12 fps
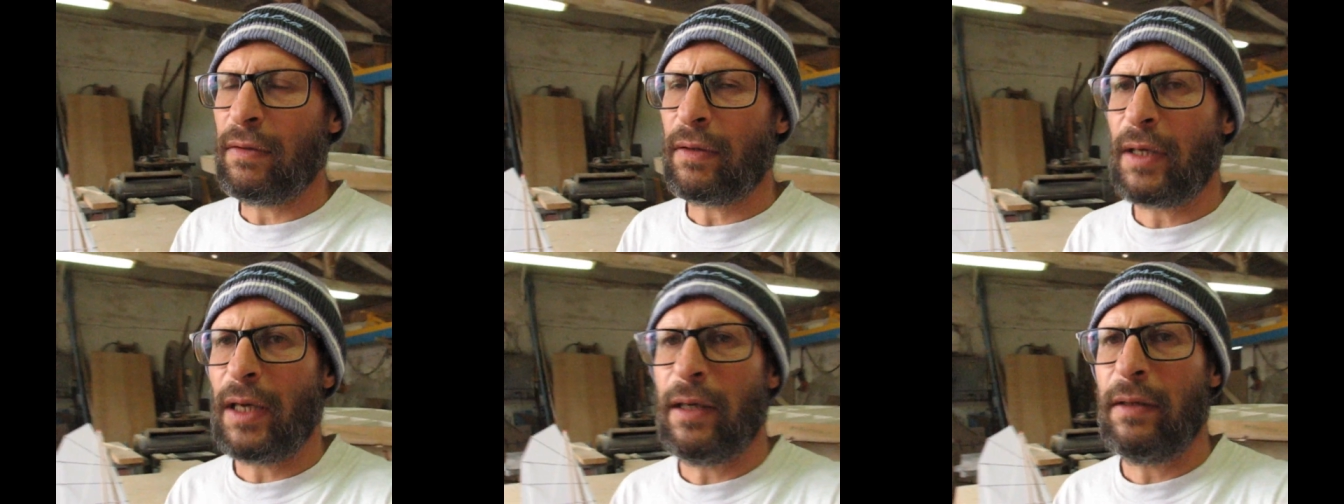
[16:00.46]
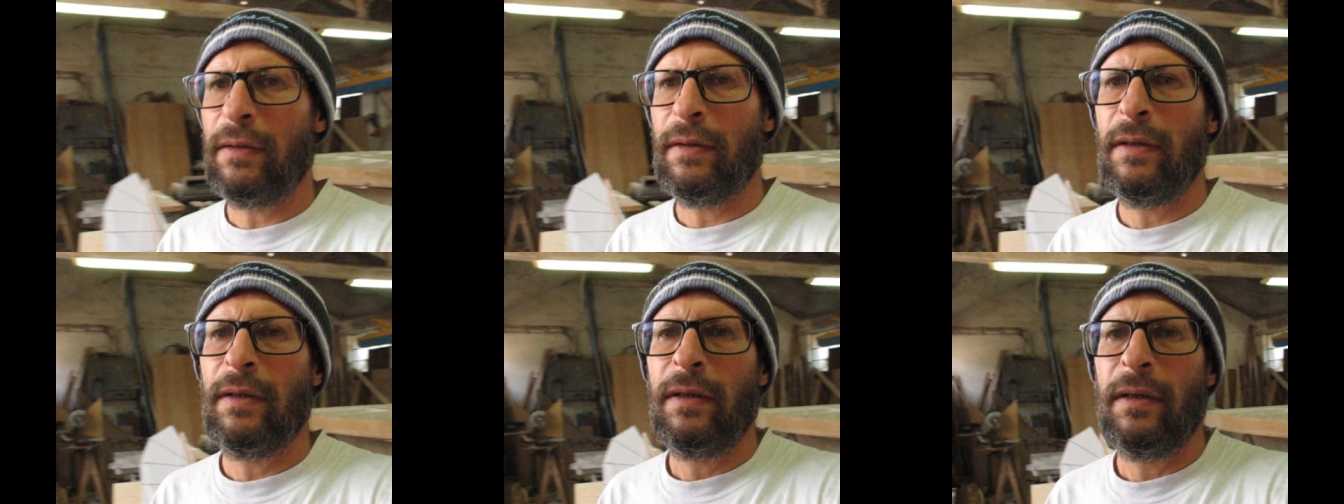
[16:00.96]
Okay?
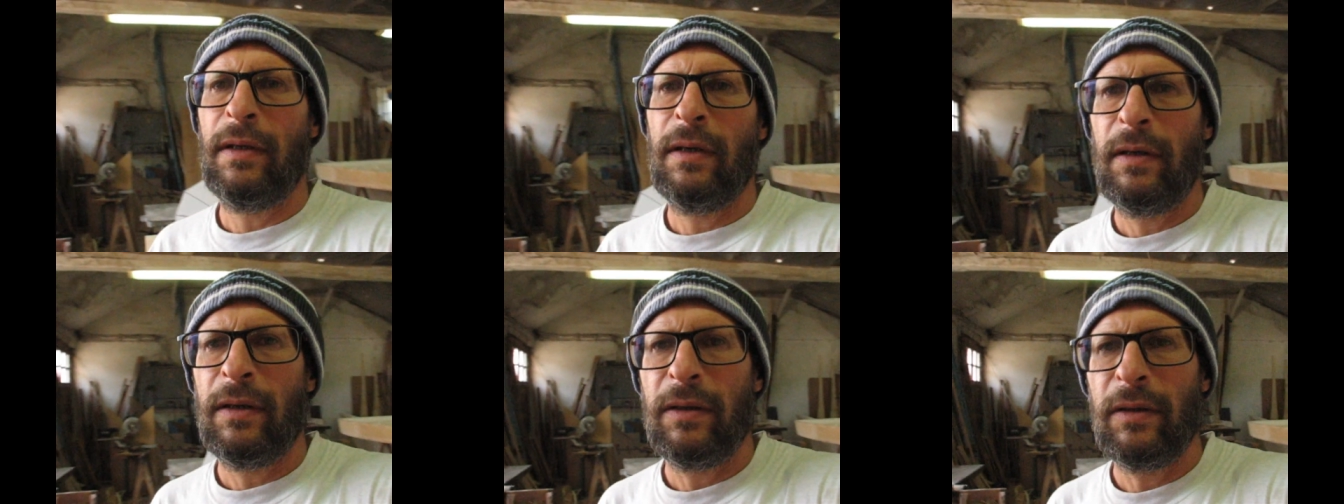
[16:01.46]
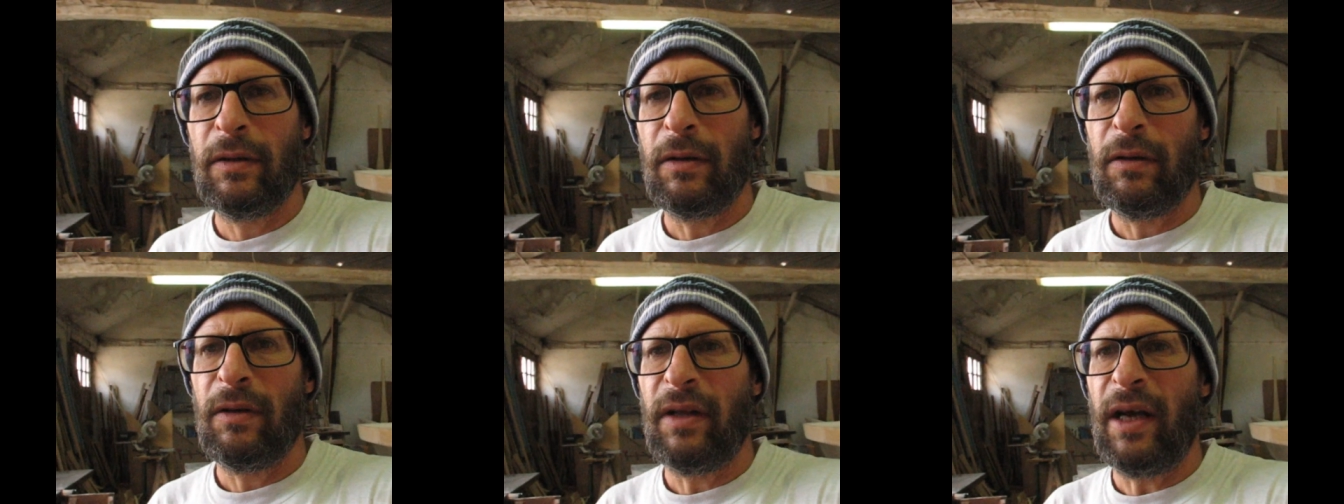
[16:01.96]

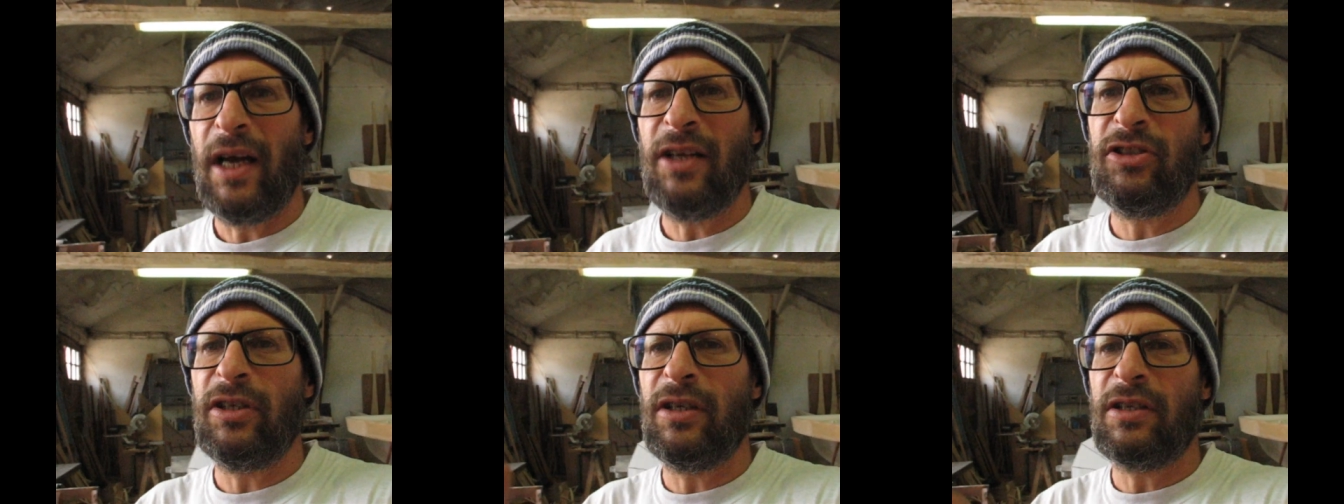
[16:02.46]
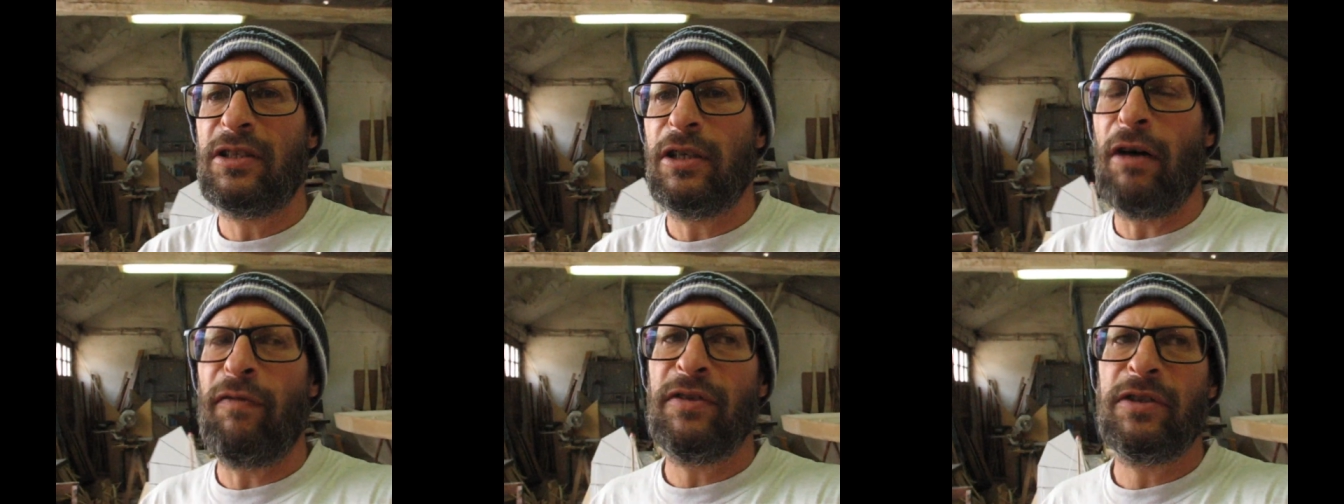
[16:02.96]
The engine
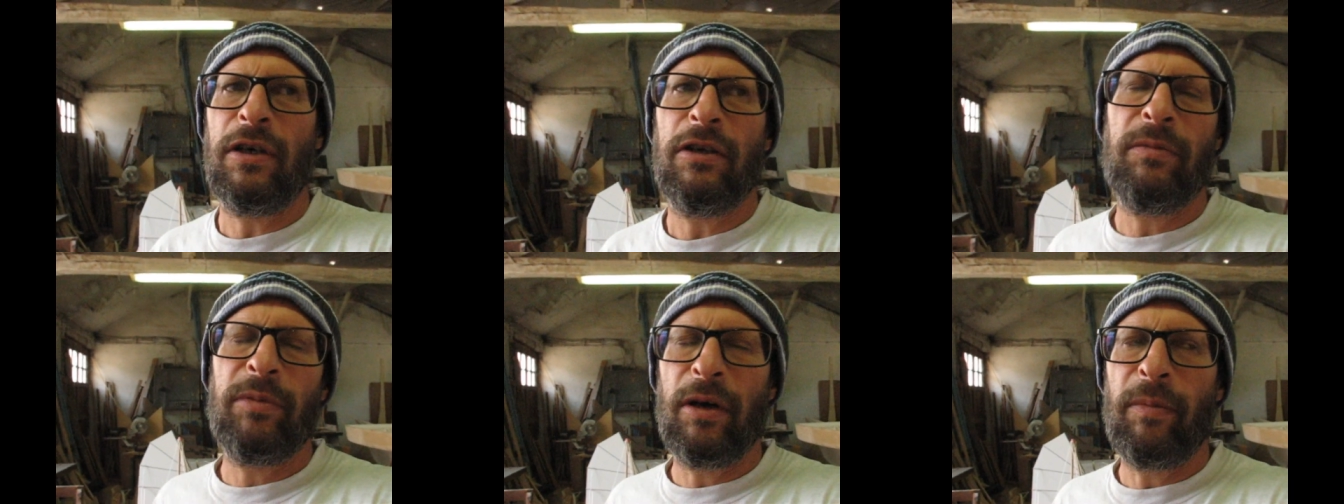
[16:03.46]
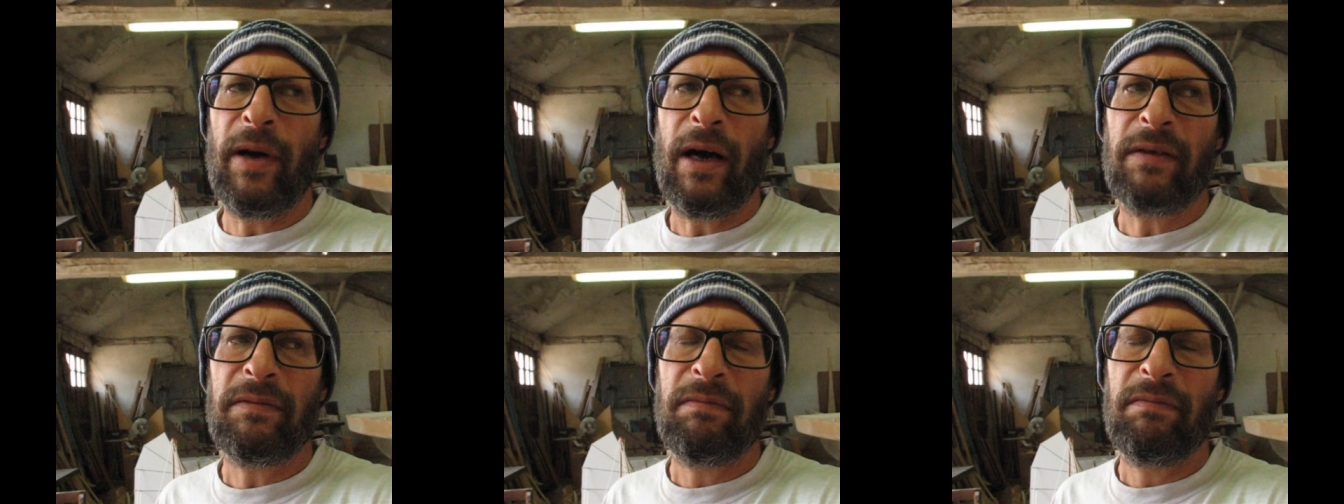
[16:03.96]
itself is going to be
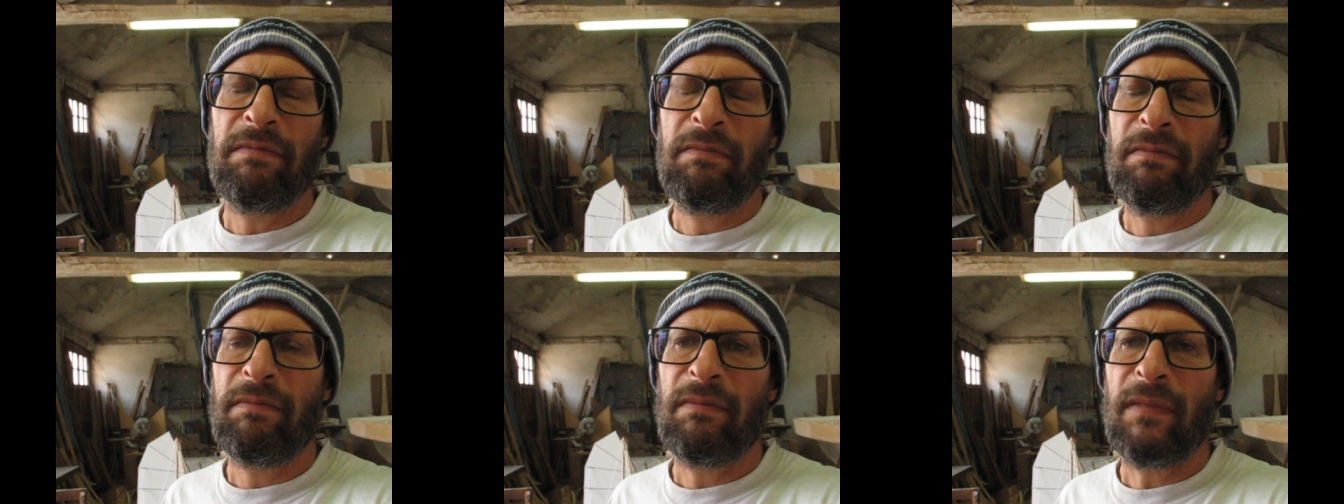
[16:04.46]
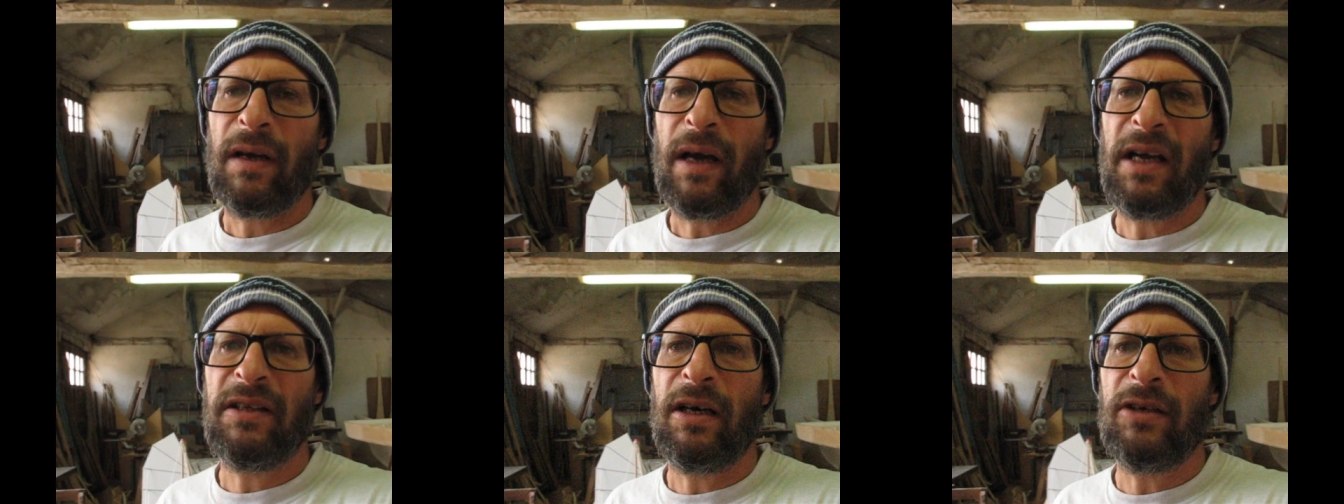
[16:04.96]
about
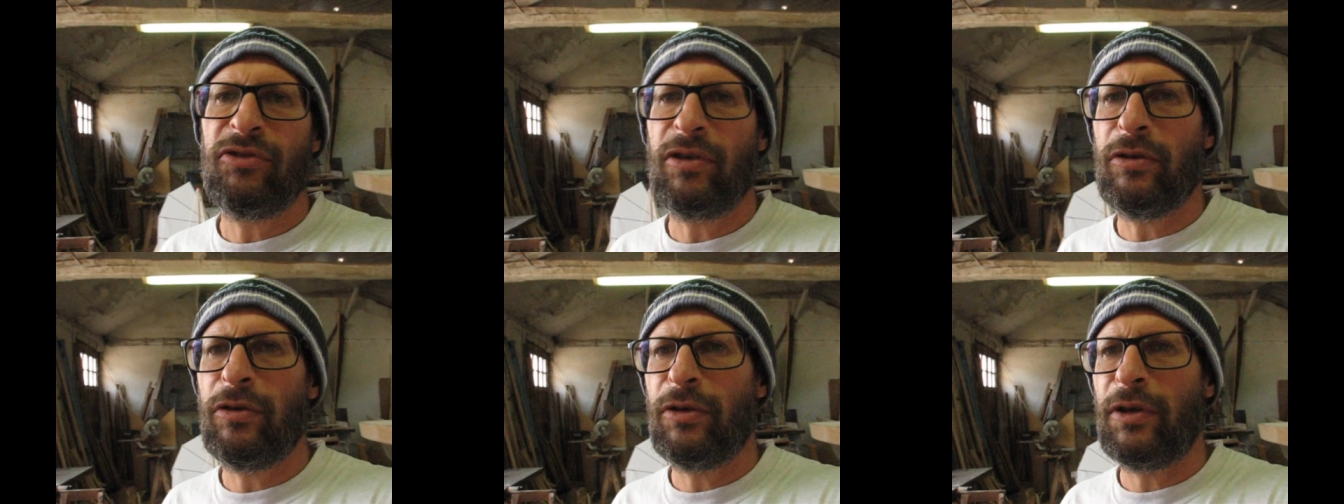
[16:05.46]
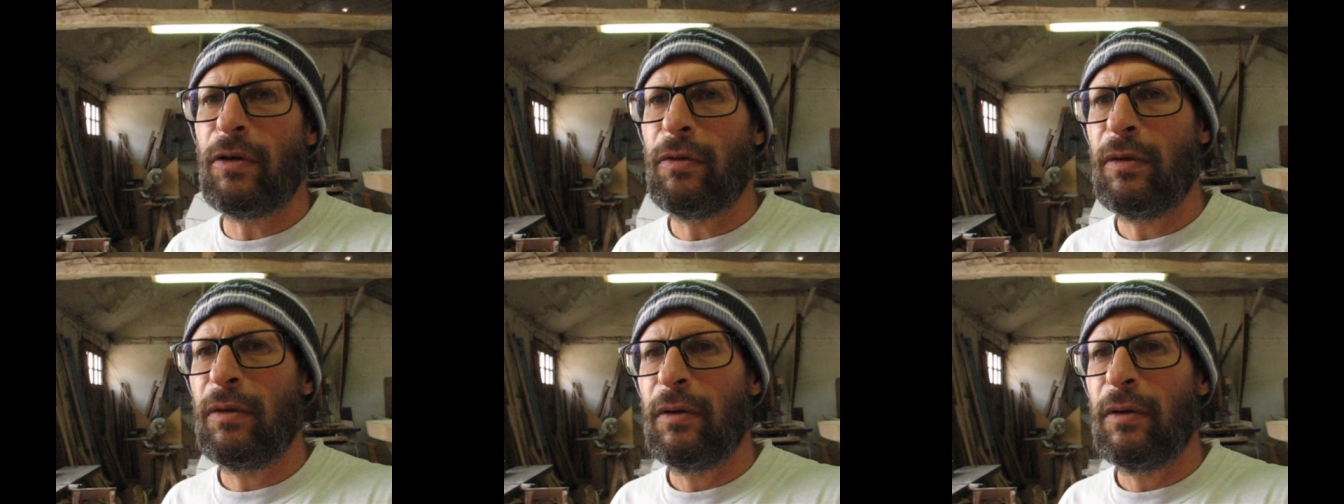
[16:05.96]
800 euro.